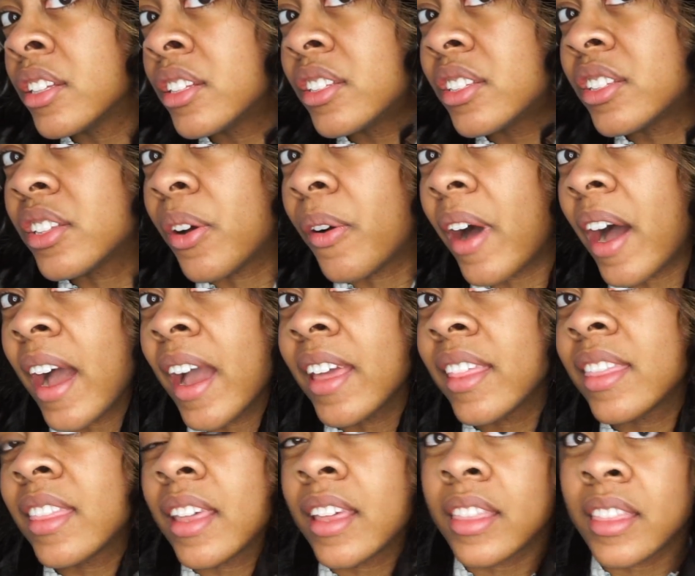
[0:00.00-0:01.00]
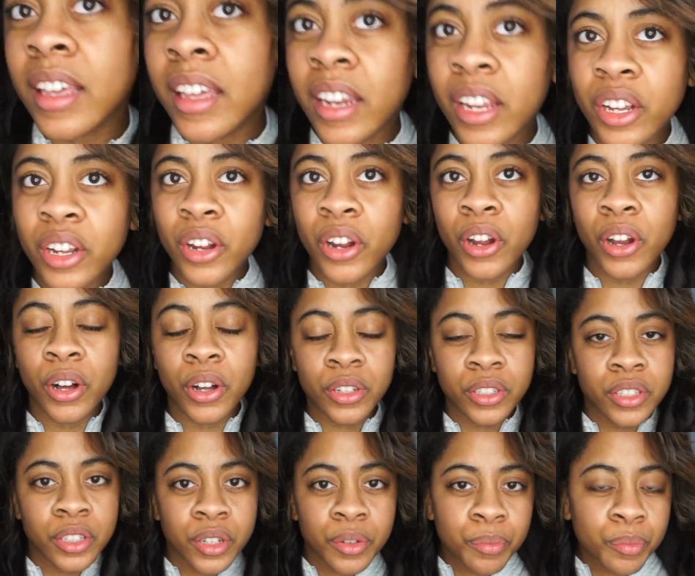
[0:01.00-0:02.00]
So, I think that it
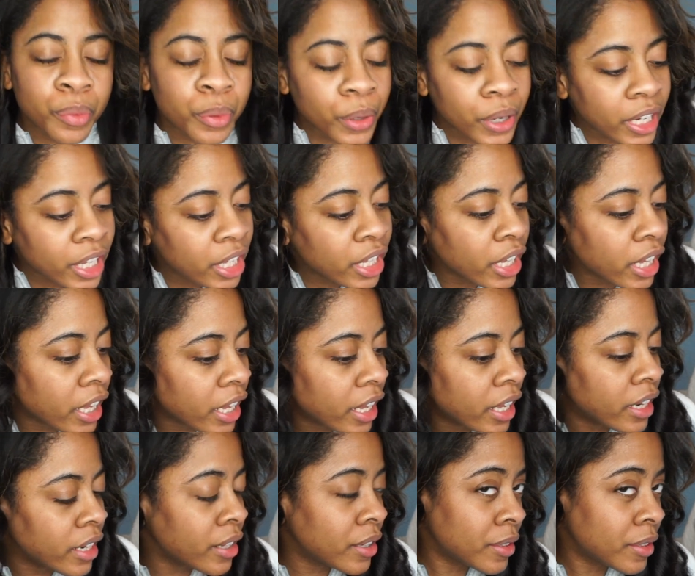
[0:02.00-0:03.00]
curled pretty good.